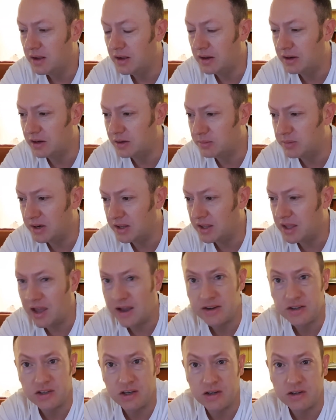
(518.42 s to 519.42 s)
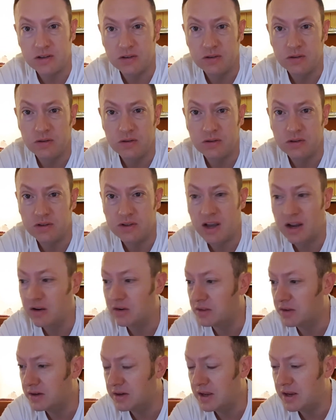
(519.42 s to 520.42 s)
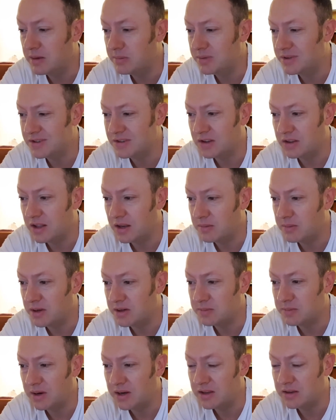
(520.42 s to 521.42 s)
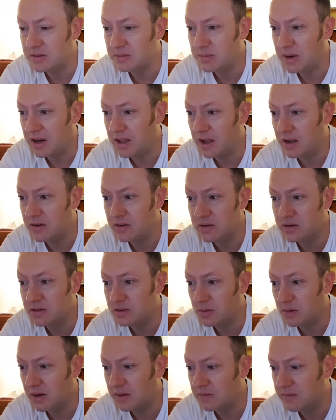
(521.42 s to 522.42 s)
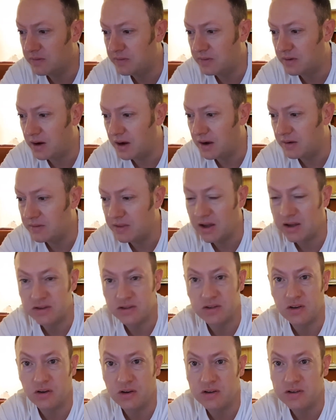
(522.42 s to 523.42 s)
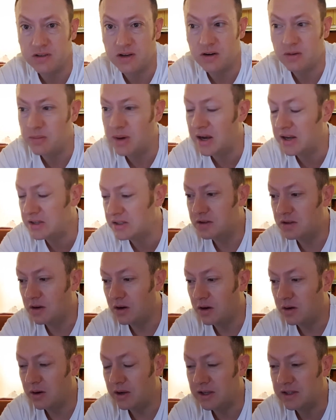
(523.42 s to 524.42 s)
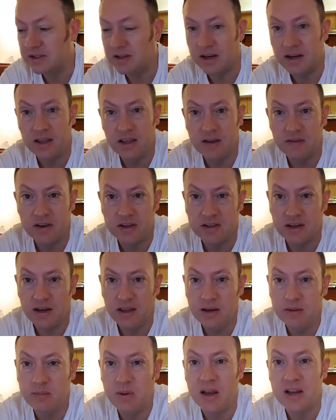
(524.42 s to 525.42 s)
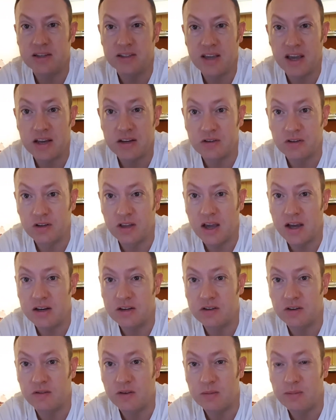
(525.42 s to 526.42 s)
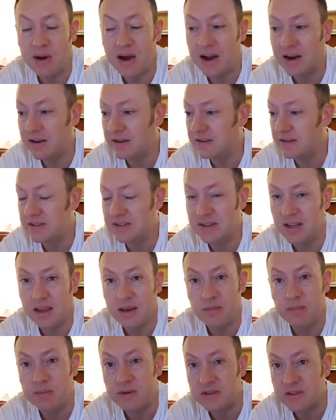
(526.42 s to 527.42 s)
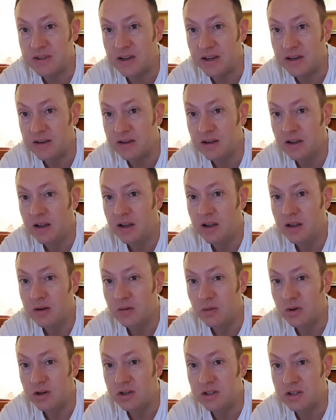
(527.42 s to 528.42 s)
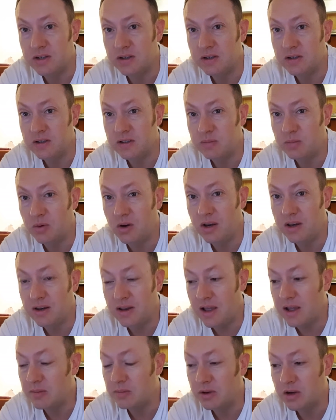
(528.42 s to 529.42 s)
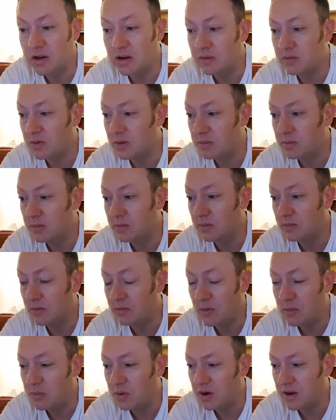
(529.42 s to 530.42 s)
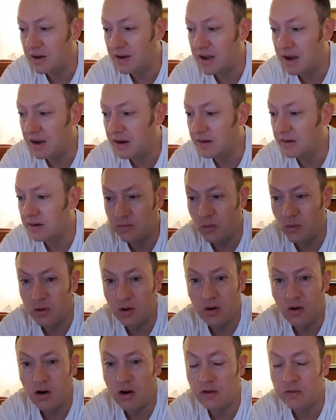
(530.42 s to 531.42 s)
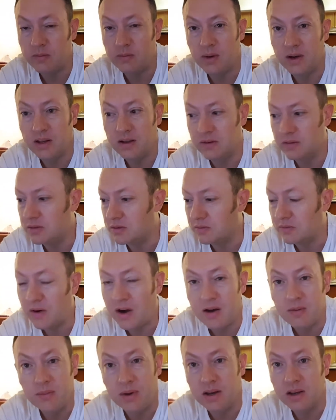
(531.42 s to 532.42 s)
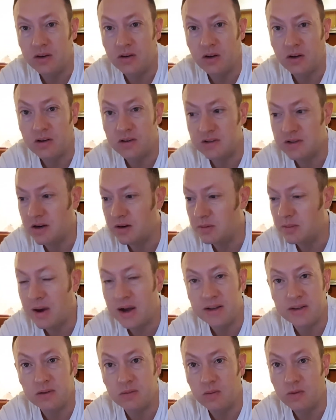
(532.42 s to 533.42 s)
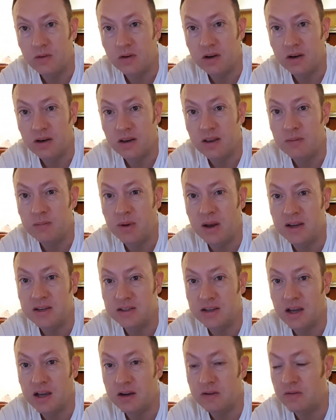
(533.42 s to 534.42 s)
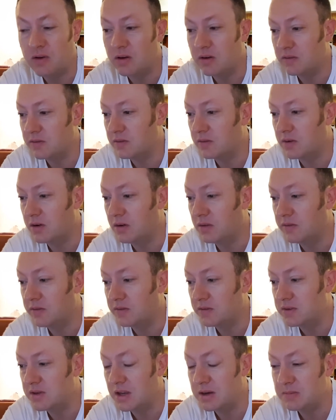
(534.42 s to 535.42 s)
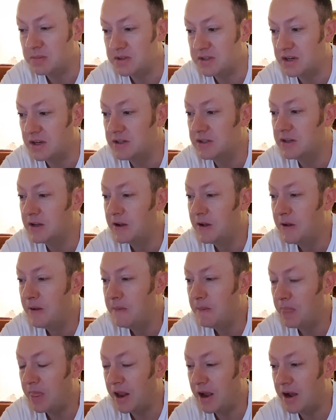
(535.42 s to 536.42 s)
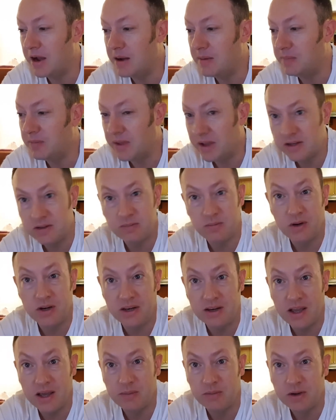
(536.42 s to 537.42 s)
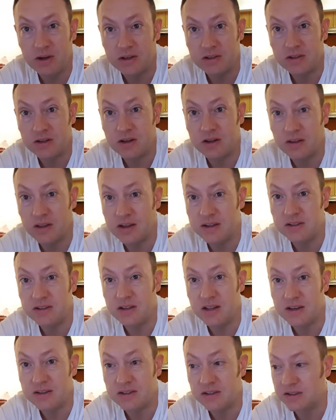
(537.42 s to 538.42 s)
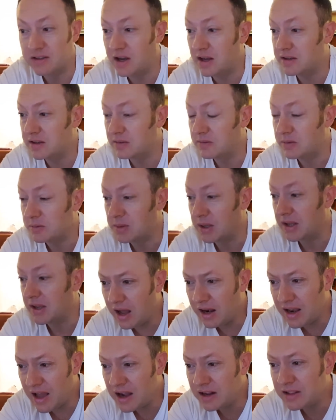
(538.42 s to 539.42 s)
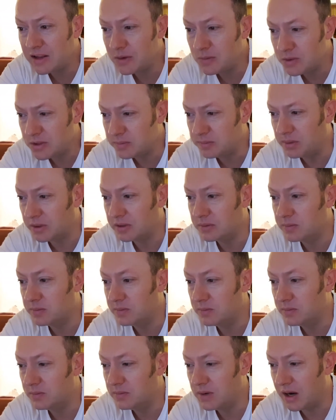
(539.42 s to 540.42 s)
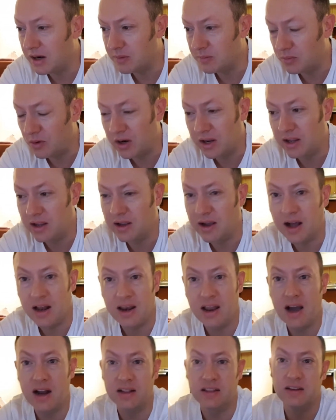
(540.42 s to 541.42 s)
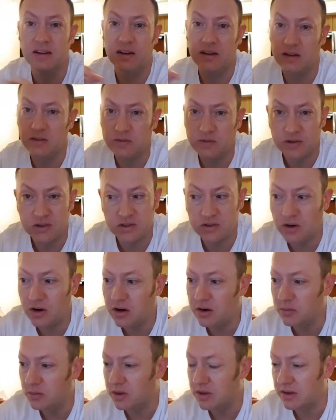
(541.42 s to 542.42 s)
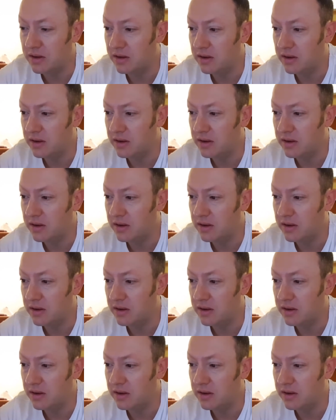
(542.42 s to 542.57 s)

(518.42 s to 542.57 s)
little bit of cash there to take on the debt, but it's not that much money. It's about $125,000 thereabouts. So it's going to give us an in-place cash on cash of about 10%, which is pretty damn good. If we're putting down $4.5 million to $5 million thereabouts, and we've got an in-place cash flow of 10%. That's pretty damn good. So that's exciting for me. I like that it was built out of brick. I like the little facade with